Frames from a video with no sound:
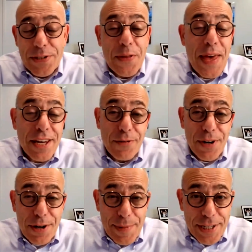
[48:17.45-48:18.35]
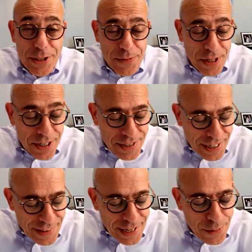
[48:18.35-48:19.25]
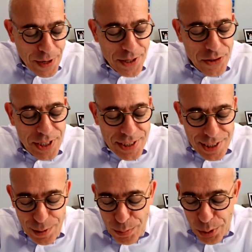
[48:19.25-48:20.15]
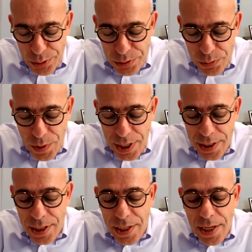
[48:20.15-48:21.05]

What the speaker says: So thank you very much for asking that question. It's an important one.